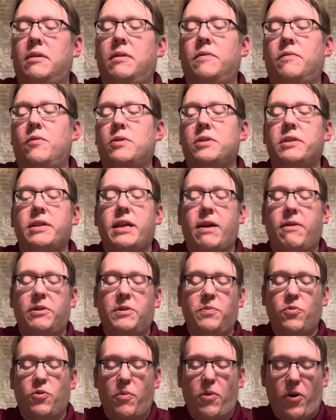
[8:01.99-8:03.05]
Of course, now it's
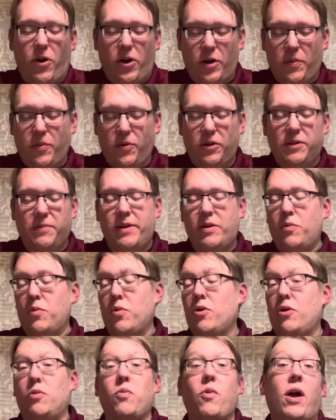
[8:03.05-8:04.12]
more marketable to be a
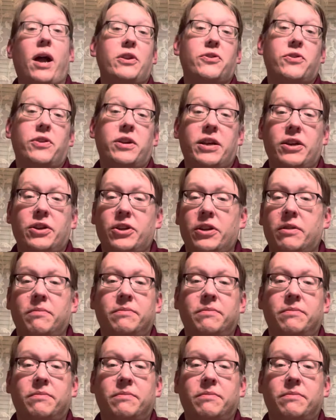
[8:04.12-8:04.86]
worldwide tradition.